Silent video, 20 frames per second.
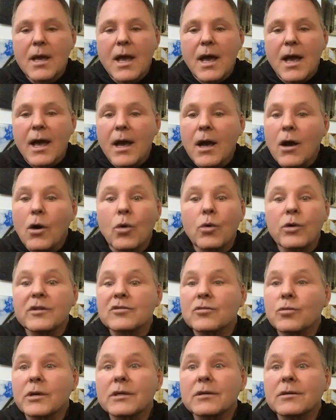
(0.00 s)
I
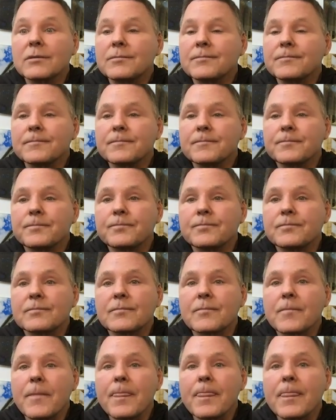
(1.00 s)
always will.
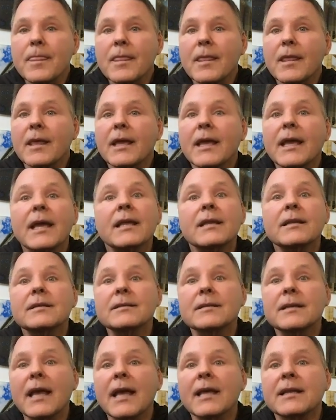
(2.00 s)

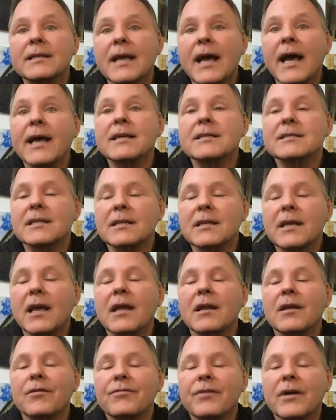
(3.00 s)
And guys in the
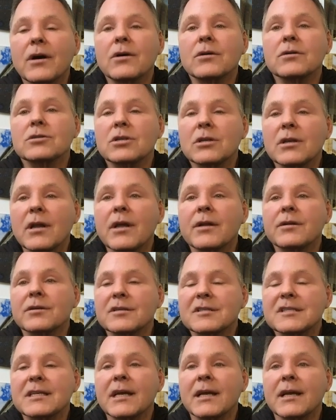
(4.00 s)
NFL should
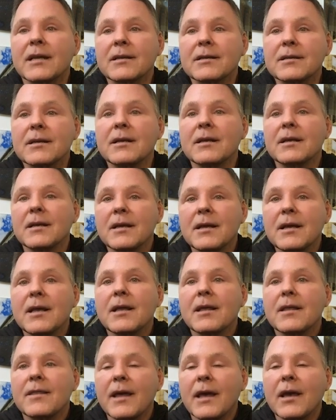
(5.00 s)
understand
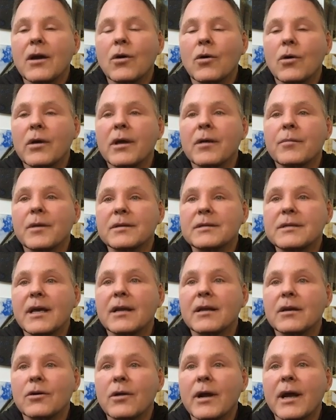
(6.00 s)
they owe him a debt
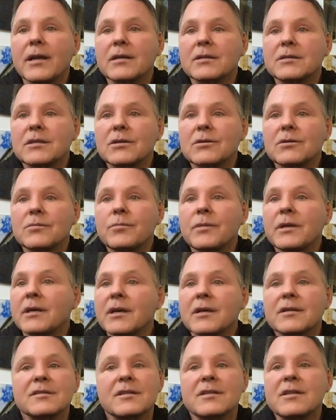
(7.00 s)
of gratitude,
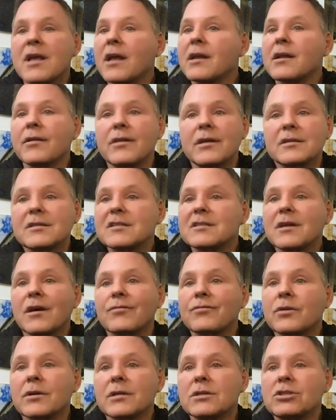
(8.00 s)
because none of this
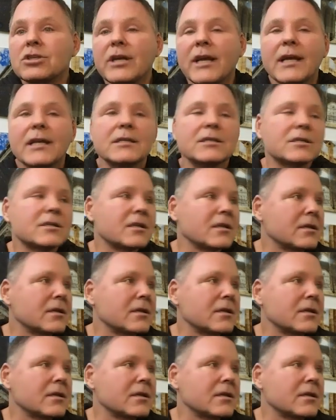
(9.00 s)
stuff would have changed.